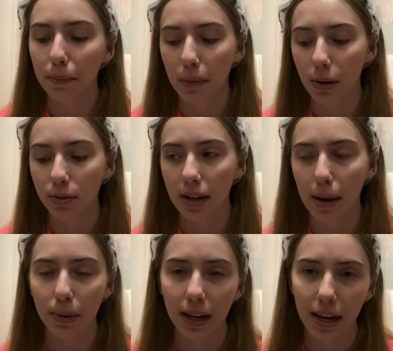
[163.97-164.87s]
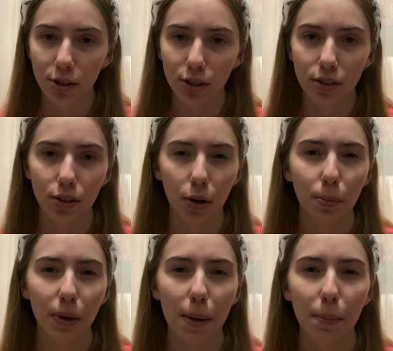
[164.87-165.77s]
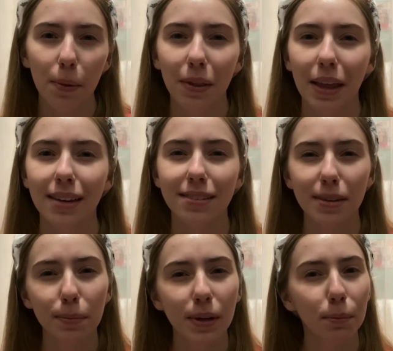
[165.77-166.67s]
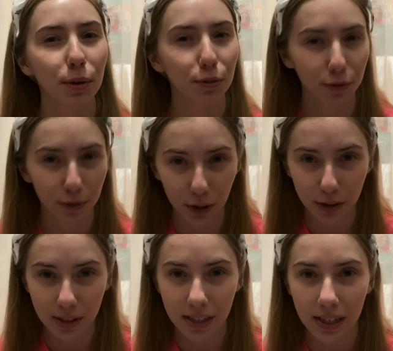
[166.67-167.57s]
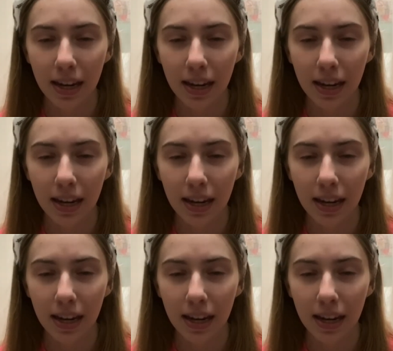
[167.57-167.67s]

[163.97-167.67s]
Most applications open up on like September 1st.